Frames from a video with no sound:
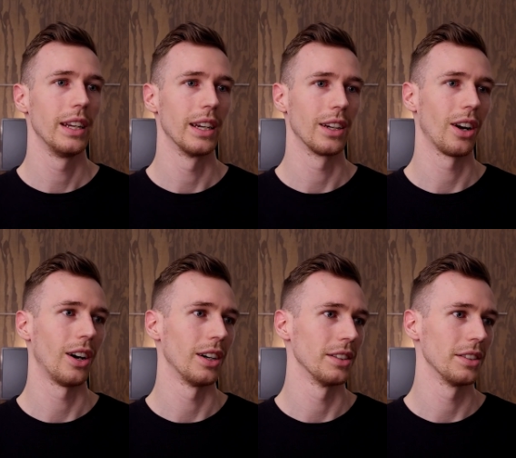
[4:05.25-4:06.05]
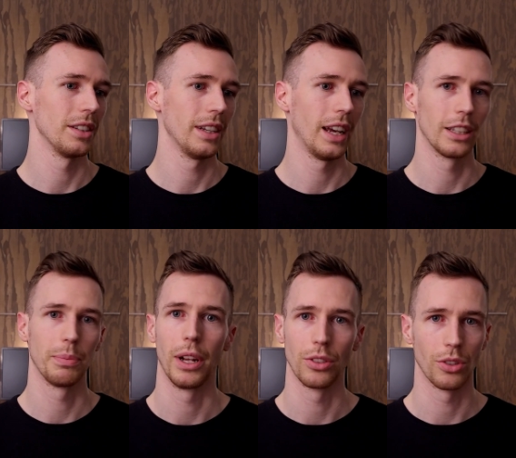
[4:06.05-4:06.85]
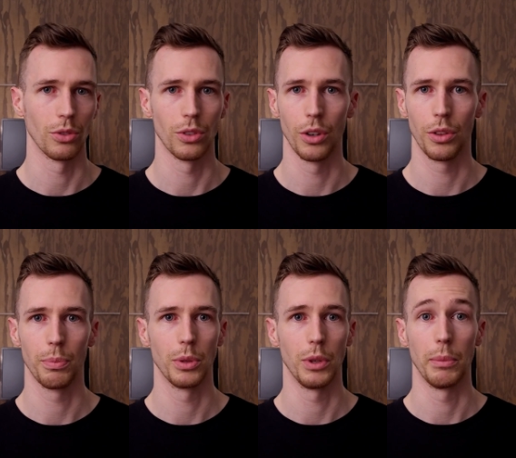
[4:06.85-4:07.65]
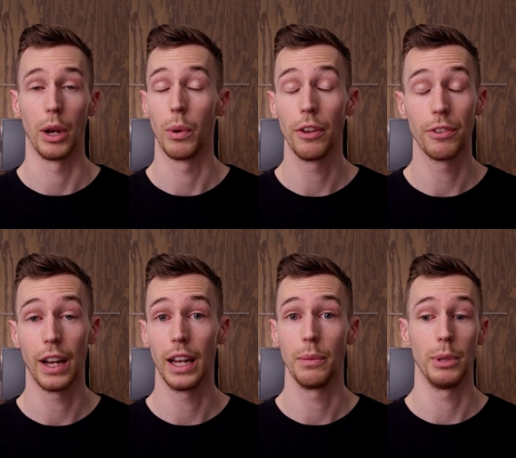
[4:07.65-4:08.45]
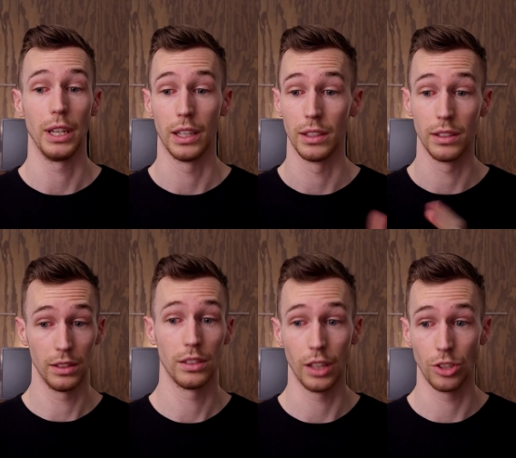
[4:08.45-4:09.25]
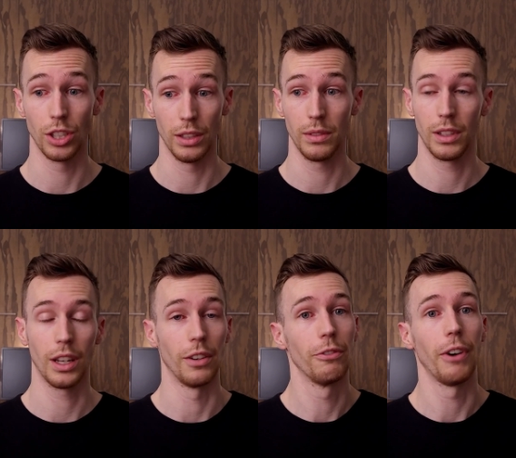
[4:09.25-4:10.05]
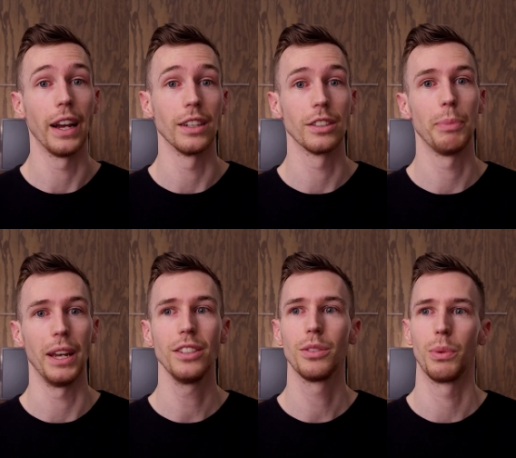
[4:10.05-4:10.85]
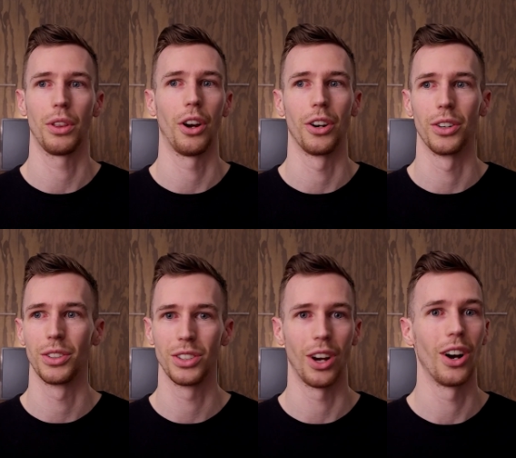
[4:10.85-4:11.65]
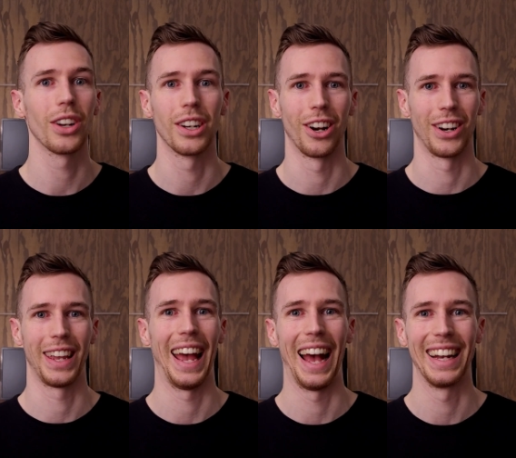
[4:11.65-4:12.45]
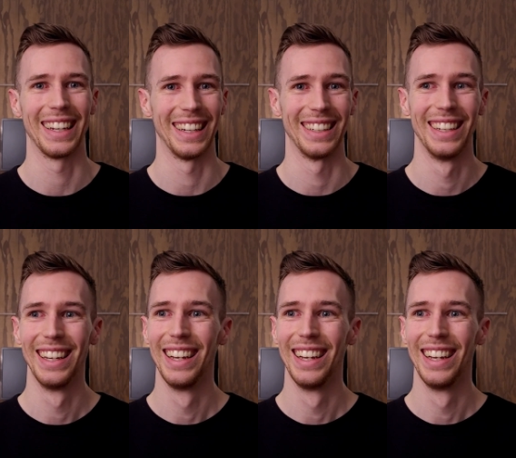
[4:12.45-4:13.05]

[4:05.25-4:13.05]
It caused exponential growth between my wife and I, being in such a confined space with our dog and our cat and